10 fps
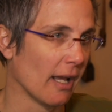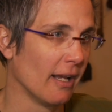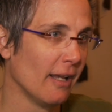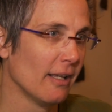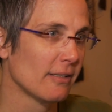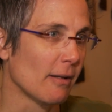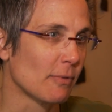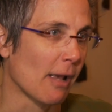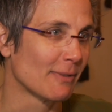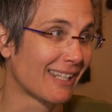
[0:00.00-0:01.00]
I
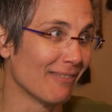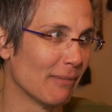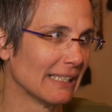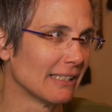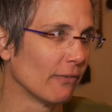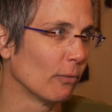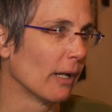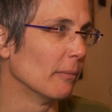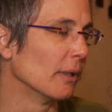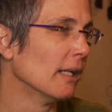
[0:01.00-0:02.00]
sometimes give myself
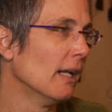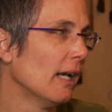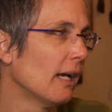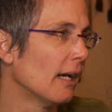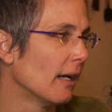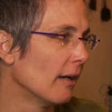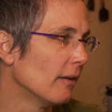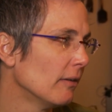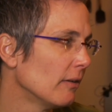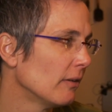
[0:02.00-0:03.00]
away, but
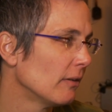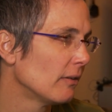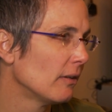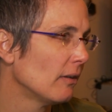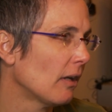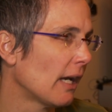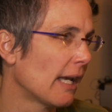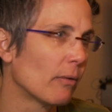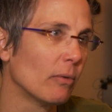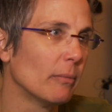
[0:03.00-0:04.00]
I
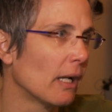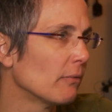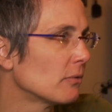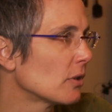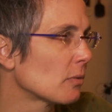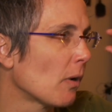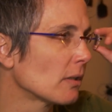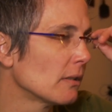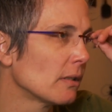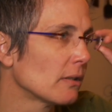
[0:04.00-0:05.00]
had a woman, I just
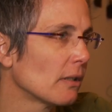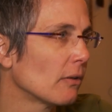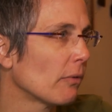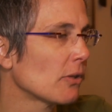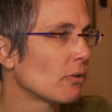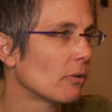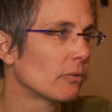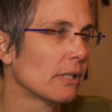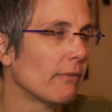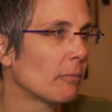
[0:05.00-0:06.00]
walked into this other restaurant that
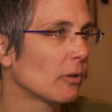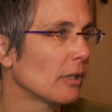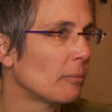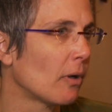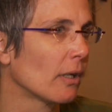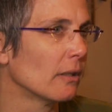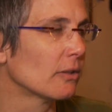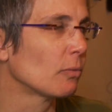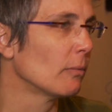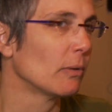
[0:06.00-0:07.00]
was having a birthday party, and
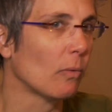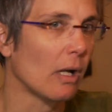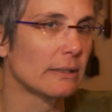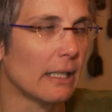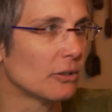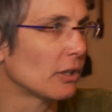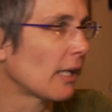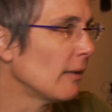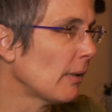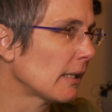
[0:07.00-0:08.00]
this woman walked out and she
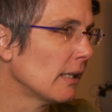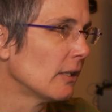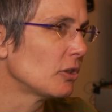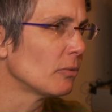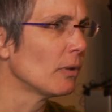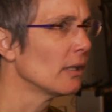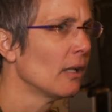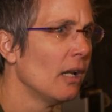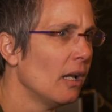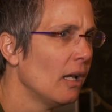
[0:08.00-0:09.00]
came back in and she went,
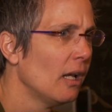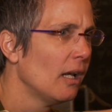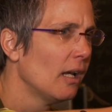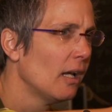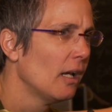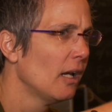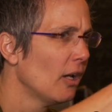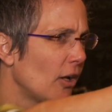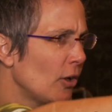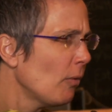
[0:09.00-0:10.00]

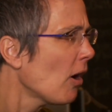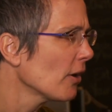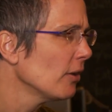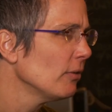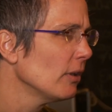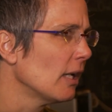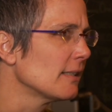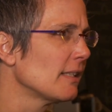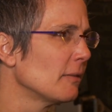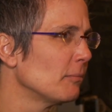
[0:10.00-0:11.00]
"Who are you?" And
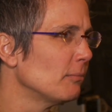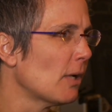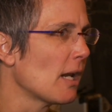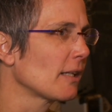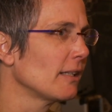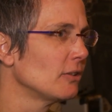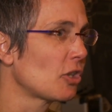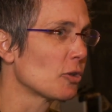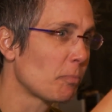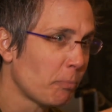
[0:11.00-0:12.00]
I said, "Monica." And
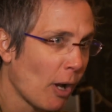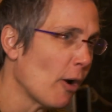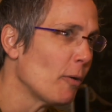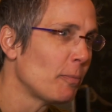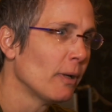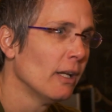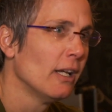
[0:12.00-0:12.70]
she goes, "Pope."